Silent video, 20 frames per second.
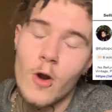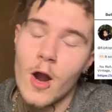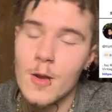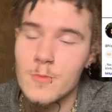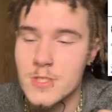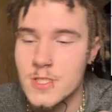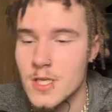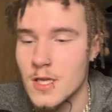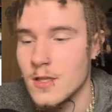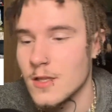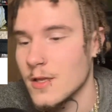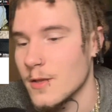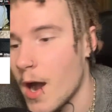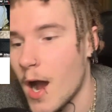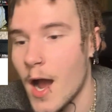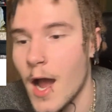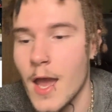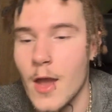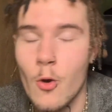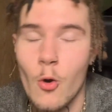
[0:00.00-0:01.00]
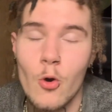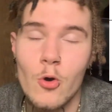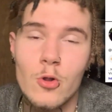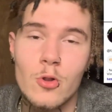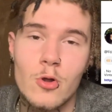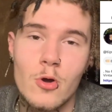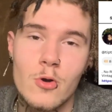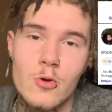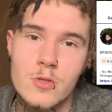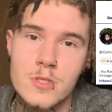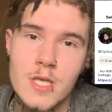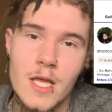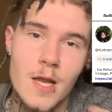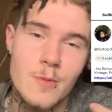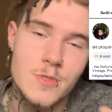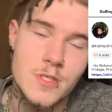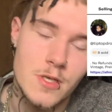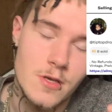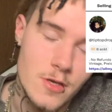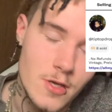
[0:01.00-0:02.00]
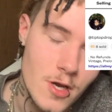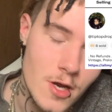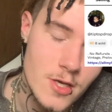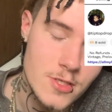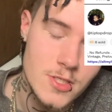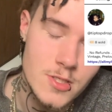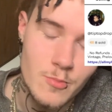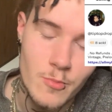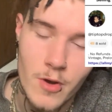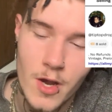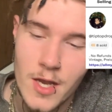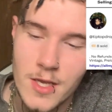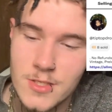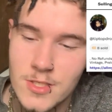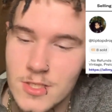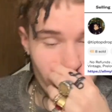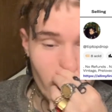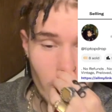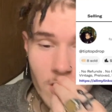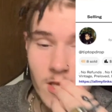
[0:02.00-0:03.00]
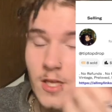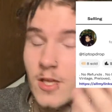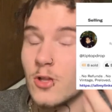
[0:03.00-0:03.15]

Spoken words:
where I'm selling my old clothes. I'm selling customized fucking